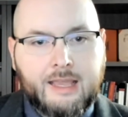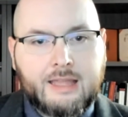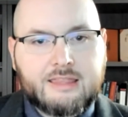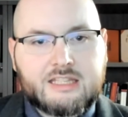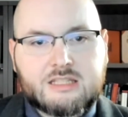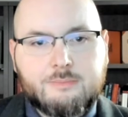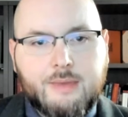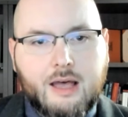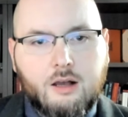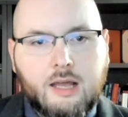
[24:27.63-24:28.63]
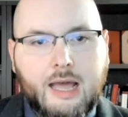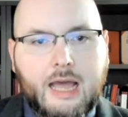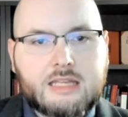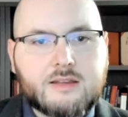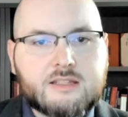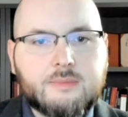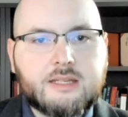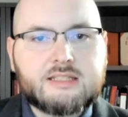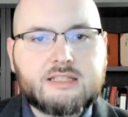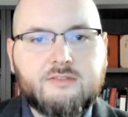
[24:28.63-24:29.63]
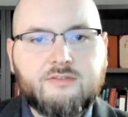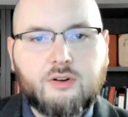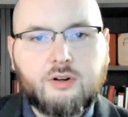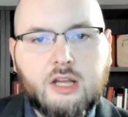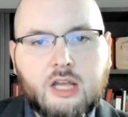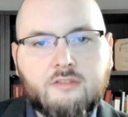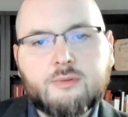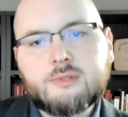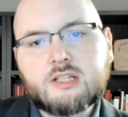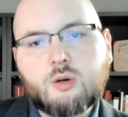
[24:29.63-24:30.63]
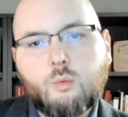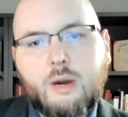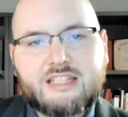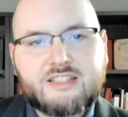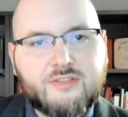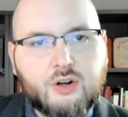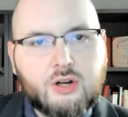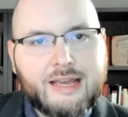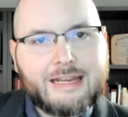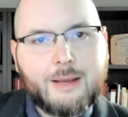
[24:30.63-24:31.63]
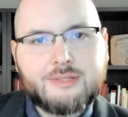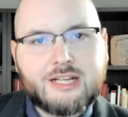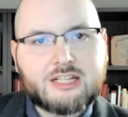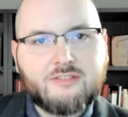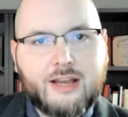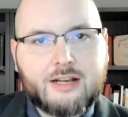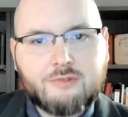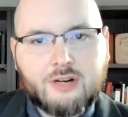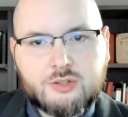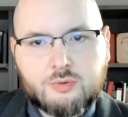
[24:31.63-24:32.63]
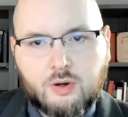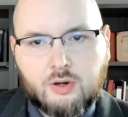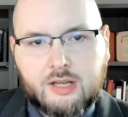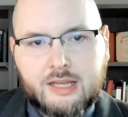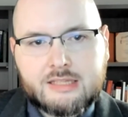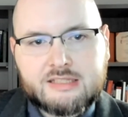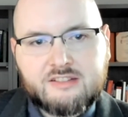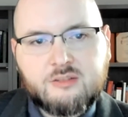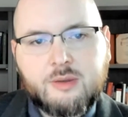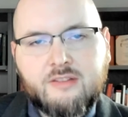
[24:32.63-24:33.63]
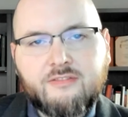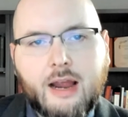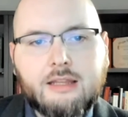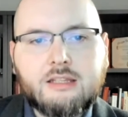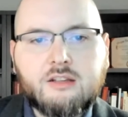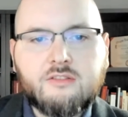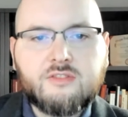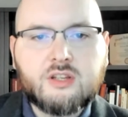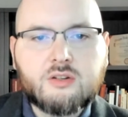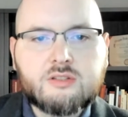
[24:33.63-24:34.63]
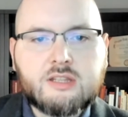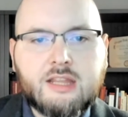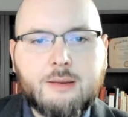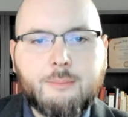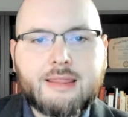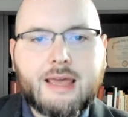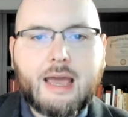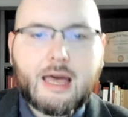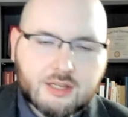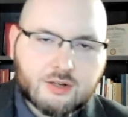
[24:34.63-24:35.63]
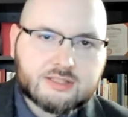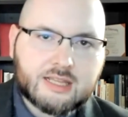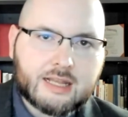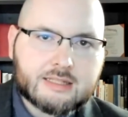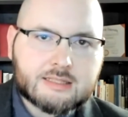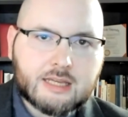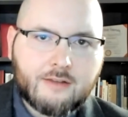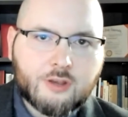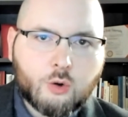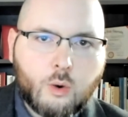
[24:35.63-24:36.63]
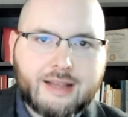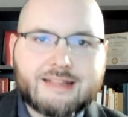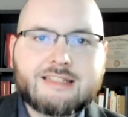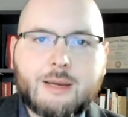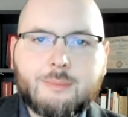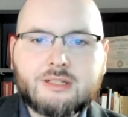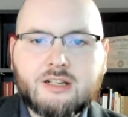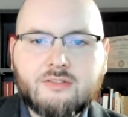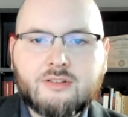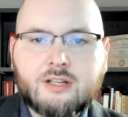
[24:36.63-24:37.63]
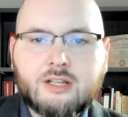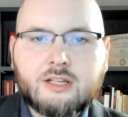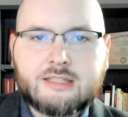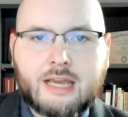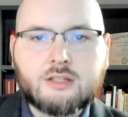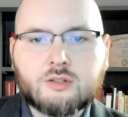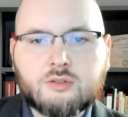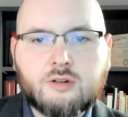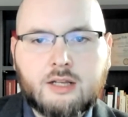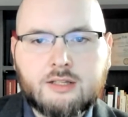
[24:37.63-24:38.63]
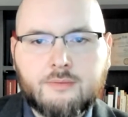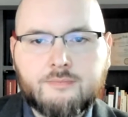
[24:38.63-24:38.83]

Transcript: The smell as of something sinful from such a wasteful and objectifying ritual seemed to be finally diffused then by the ethical stance of the quite contemplative Daniel Deronda.